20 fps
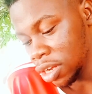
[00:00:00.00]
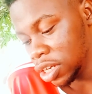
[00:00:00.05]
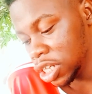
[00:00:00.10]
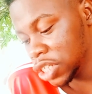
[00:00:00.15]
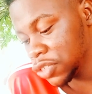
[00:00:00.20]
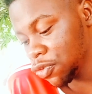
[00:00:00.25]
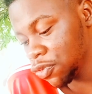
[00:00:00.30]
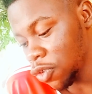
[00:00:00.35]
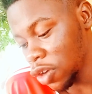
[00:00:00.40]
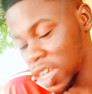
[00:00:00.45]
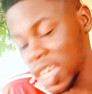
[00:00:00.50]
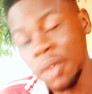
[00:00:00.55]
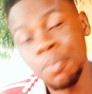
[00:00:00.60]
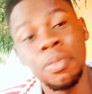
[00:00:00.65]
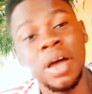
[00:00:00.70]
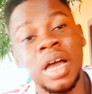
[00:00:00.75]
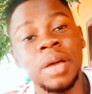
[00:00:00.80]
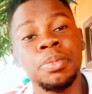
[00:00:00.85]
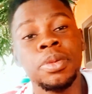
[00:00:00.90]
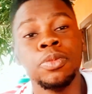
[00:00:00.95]
This phone
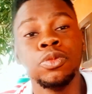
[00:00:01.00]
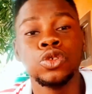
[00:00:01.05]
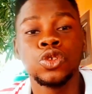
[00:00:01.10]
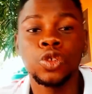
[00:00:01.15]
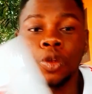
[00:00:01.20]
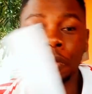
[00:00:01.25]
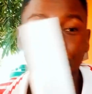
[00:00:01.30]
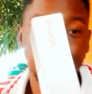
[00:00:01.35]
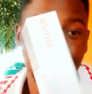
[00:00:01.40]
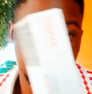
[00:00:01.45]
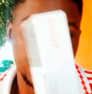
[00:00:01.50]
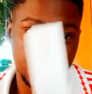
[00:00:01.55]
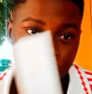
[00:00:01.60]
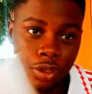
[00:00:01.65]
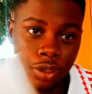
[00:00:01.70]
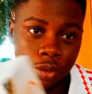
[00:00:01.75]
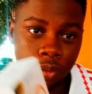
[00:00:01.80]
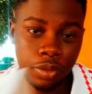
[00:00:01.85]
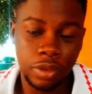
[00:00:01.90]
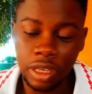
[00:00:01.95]
came by people's
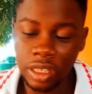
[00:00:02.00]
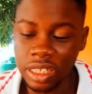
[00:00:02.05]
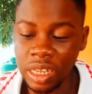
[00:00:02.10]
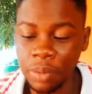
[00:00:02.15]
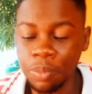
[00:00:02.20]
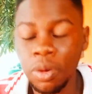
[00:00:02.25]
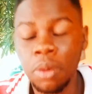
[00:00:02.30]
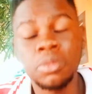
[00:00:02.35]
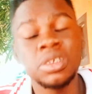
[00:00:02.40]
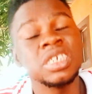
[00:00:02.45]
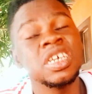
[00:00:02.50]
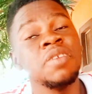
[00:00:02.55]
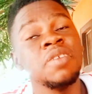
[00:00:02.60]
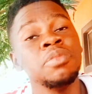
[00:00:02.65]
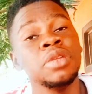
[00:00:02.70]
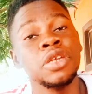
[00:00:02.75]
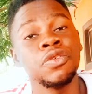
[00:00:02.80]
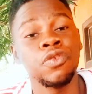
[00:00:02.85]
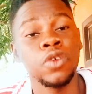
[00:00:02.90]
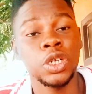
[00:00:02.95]
support, you understand? Promise gave
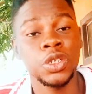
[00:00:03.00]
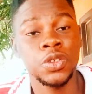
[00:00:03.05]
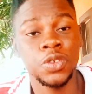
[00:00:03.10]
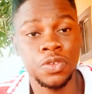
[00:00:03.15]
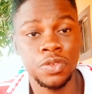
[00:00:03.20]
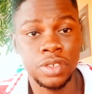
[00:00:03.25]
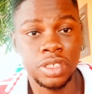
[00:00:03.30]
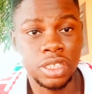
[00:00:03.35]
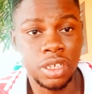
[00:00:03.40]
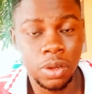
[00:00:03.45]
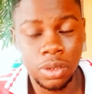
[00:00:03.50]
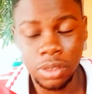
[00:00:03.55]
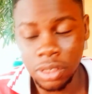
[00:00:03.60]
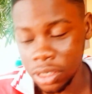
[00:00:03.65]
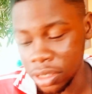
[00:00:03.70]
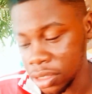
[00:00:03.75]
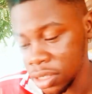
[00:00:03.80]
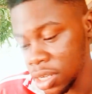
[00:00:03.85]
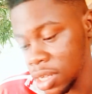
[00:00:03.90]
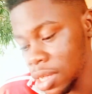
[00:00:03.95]
me the first
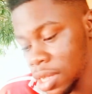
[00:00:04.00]
50,000.